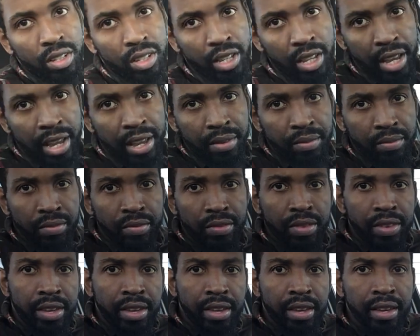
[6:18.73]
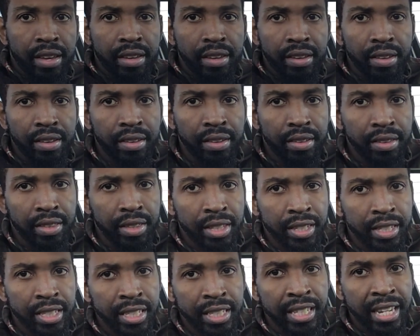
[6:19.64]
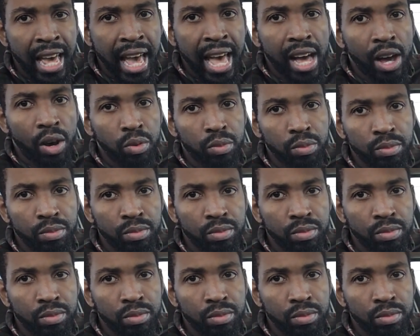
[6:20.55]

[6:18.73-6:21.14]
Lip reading: Okay? This is now.